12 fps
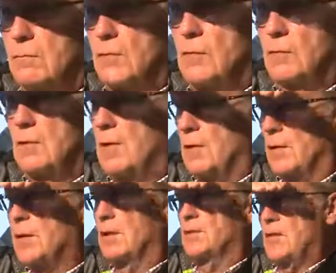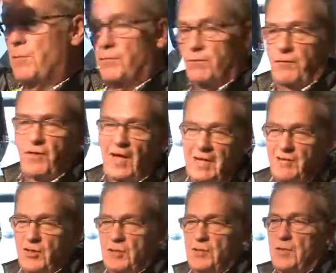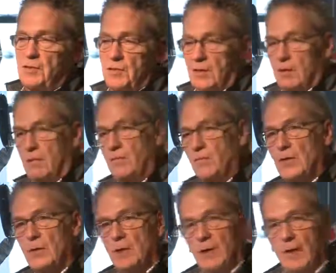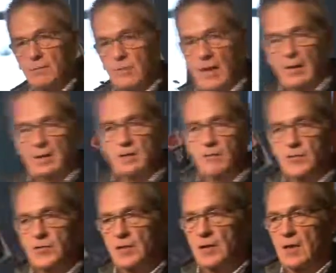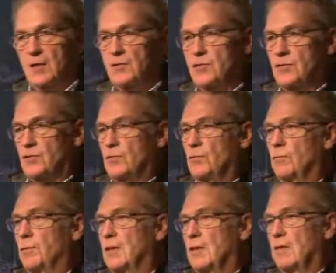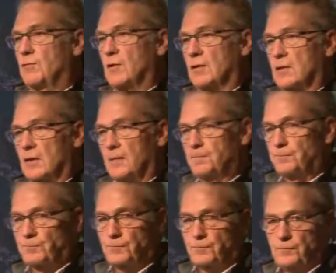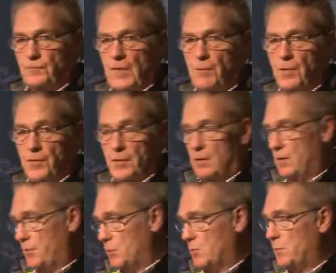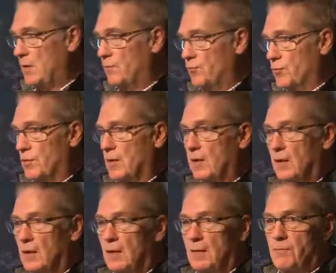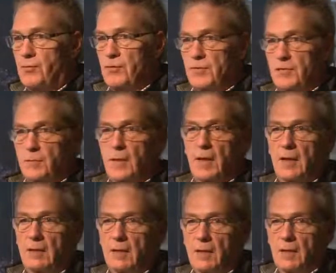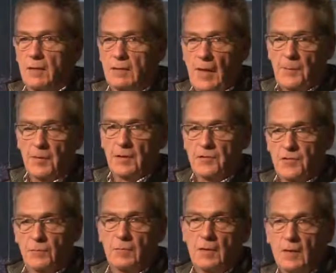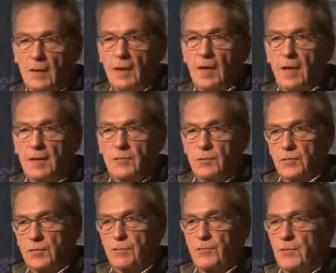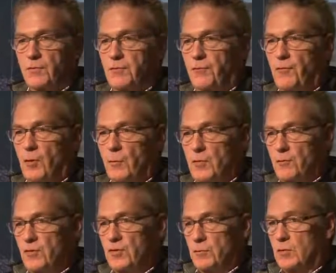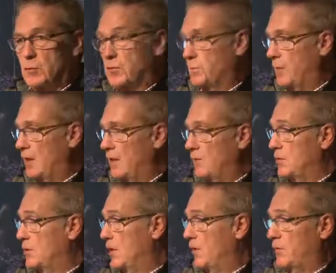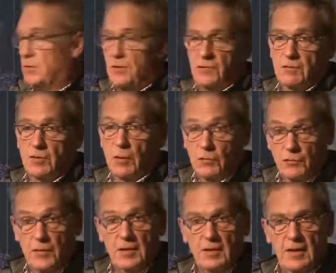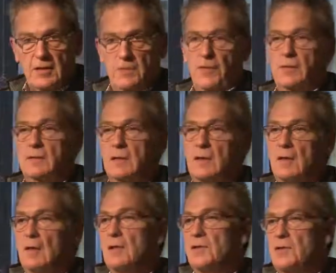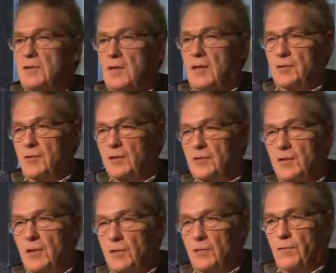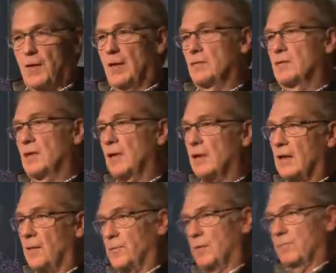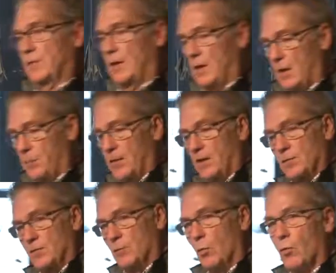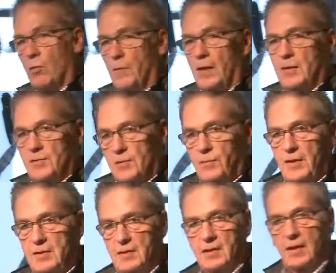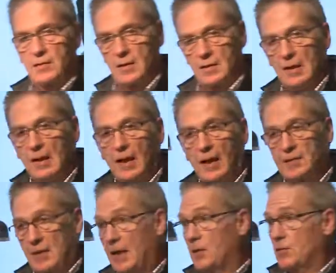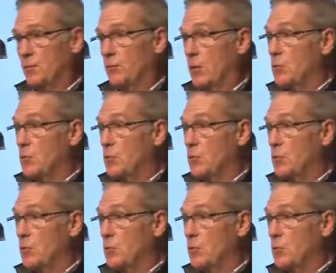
No, no, okay. Deep, five, six years ago, activists and artists who believed that um, Mother Earth was being brutally imprisoned by capitalism, and with the, the, the form of the imprisonment was paved surfaces and concrete and asphalt, started to go around digging up the car parks in Walmarts and places like that as acts of